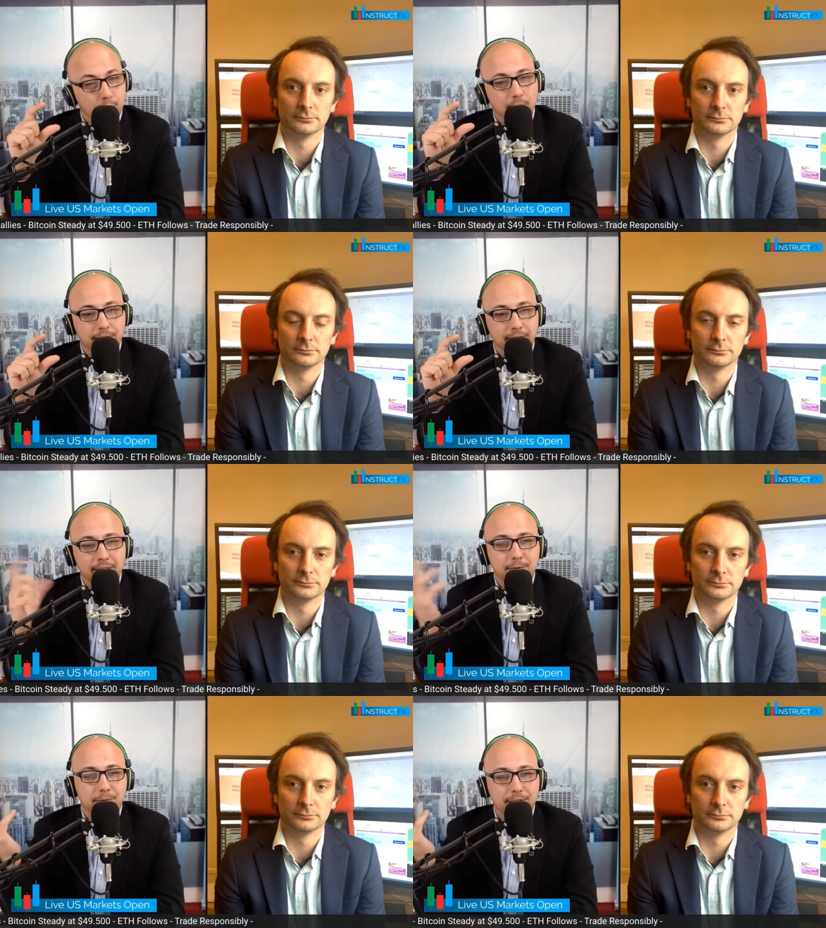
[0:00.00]
Speaker 1: a,
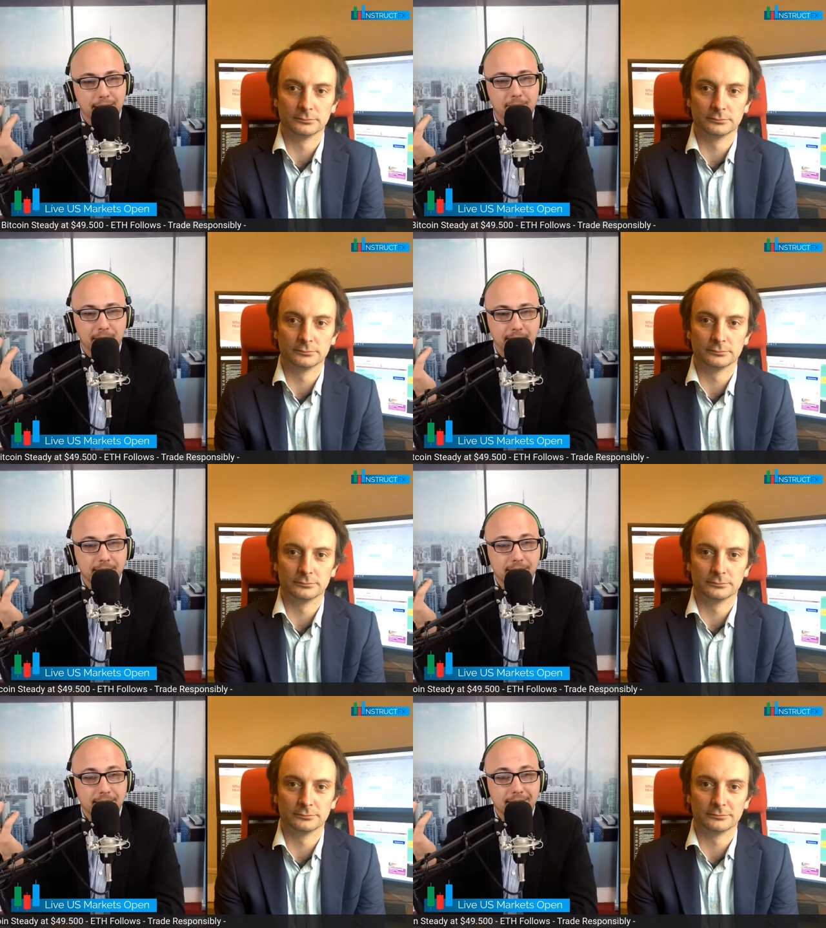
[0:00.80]
shot, yeah, to
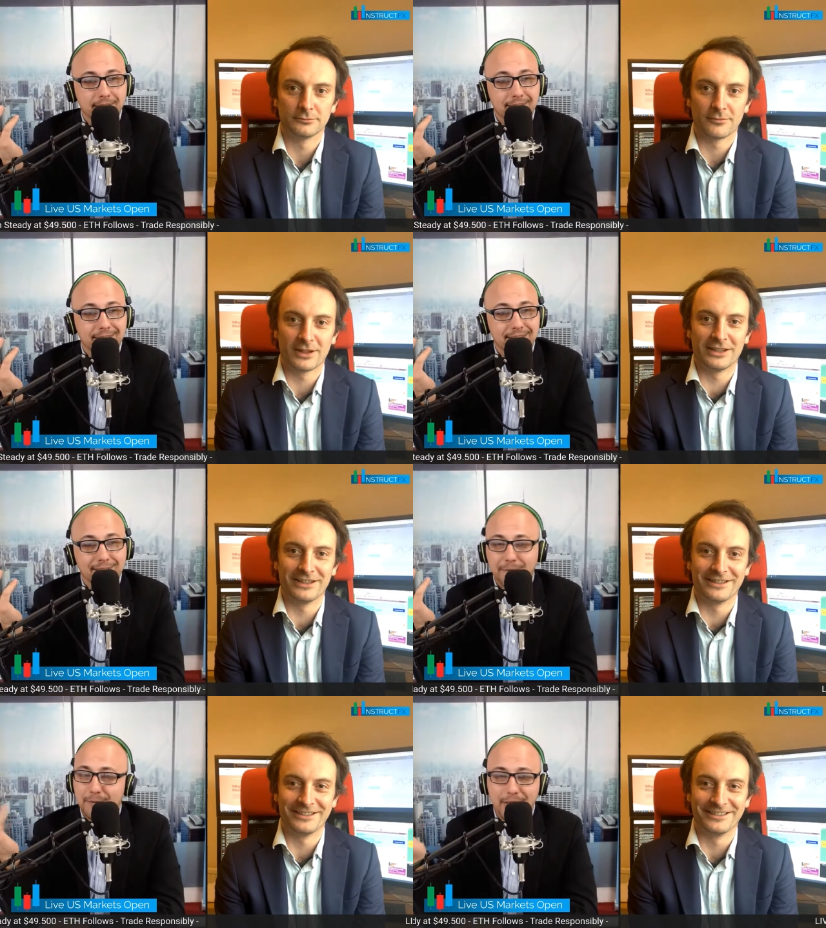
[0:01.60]
celebrate
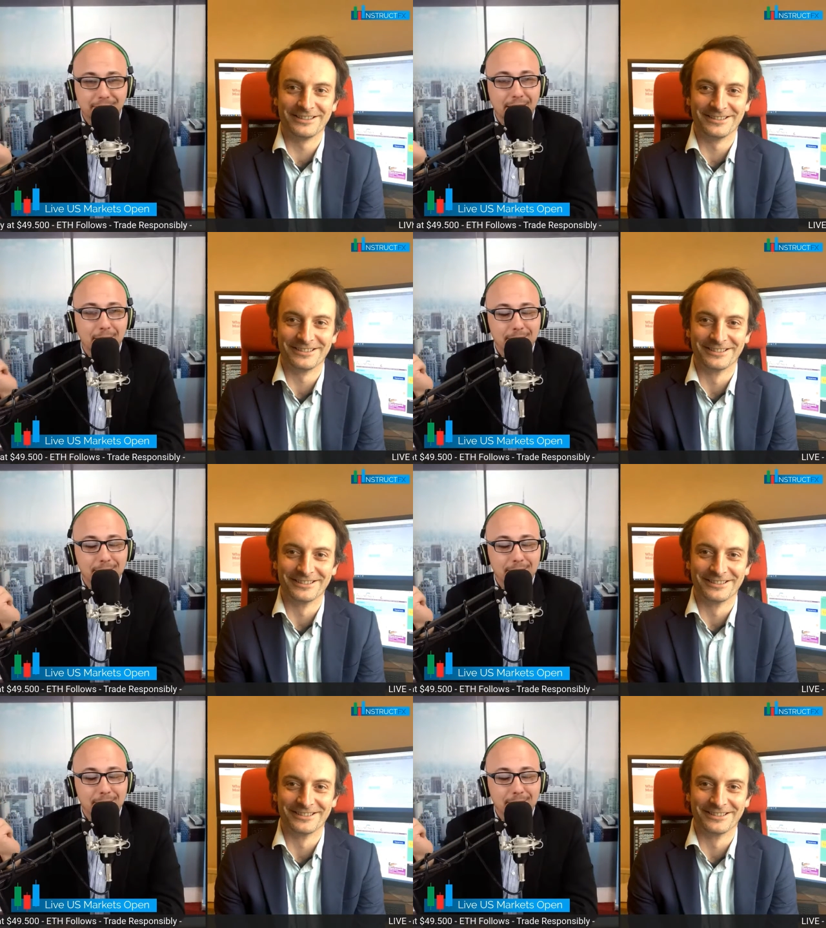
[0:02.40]
that you don't have